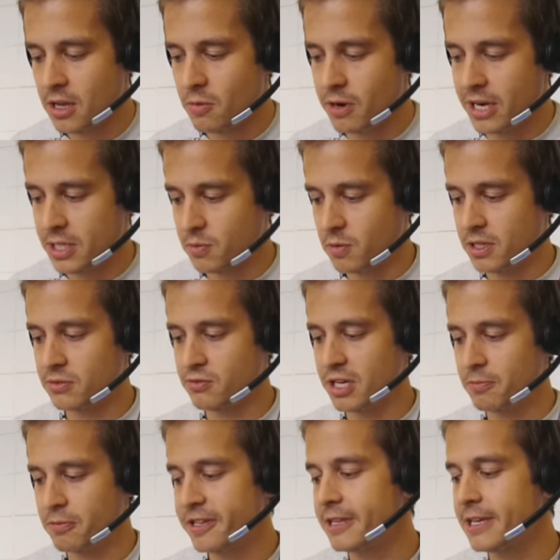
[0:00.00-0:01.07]
Whereas what
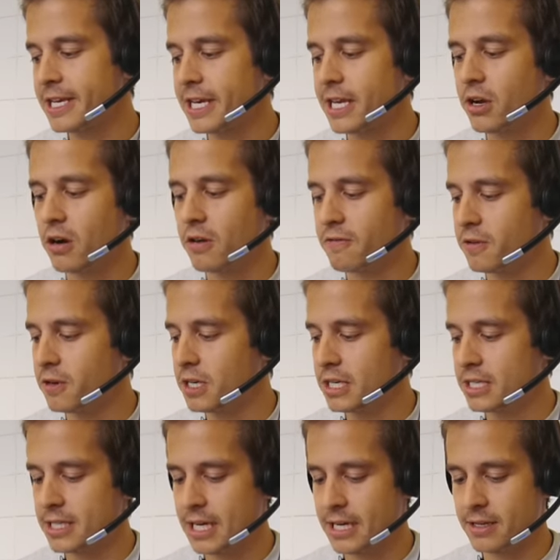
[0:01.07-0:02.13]
3D printing can offer
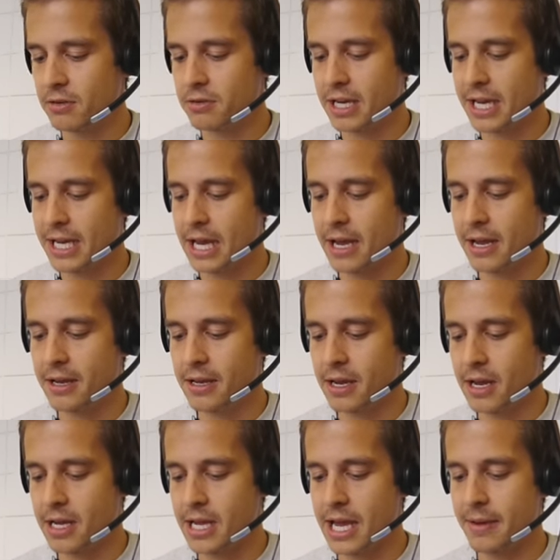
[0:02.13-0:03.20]
is that, okay, I,
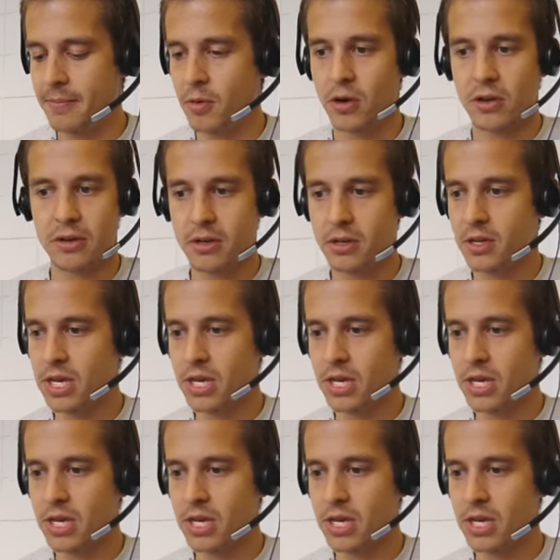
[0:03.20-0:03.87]
I am on